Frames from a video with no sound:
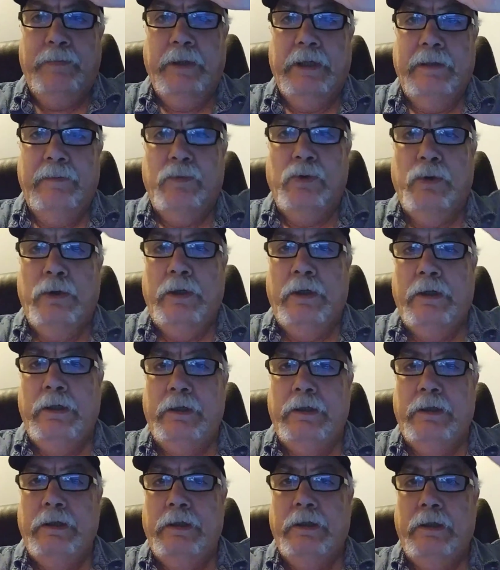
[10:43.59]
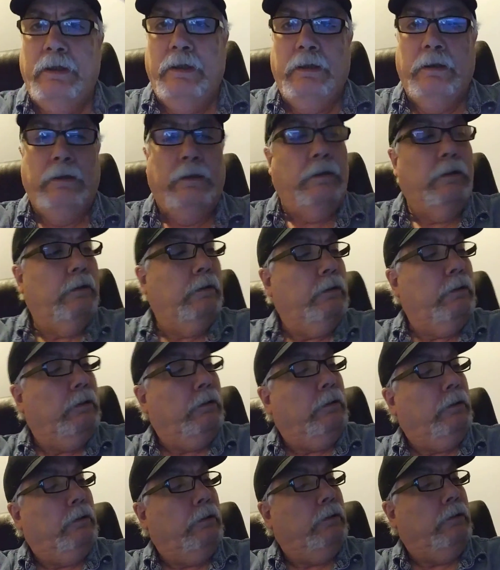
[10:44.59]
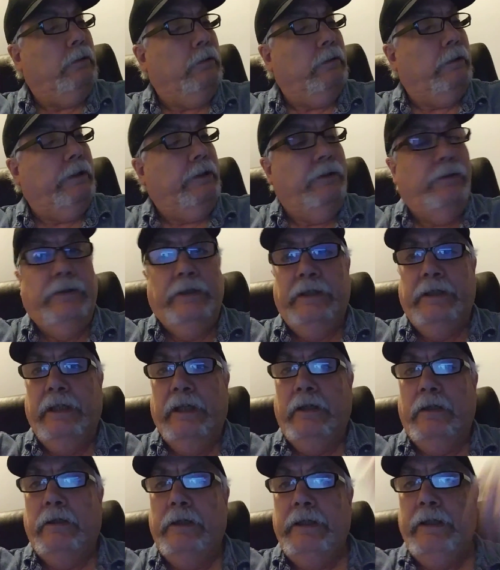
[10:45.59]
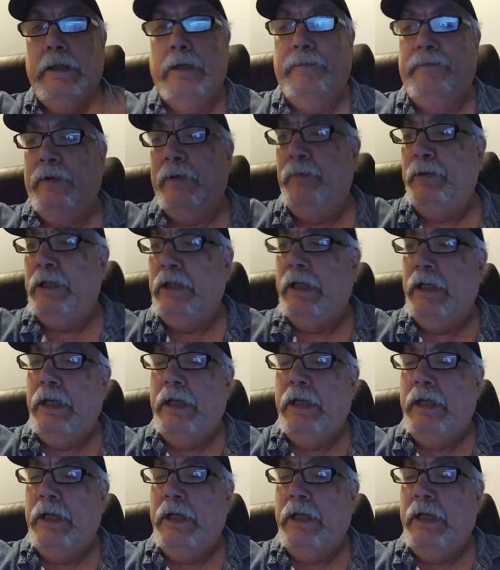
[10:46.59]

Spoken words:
anymore, although I do need to get cleaned up from it.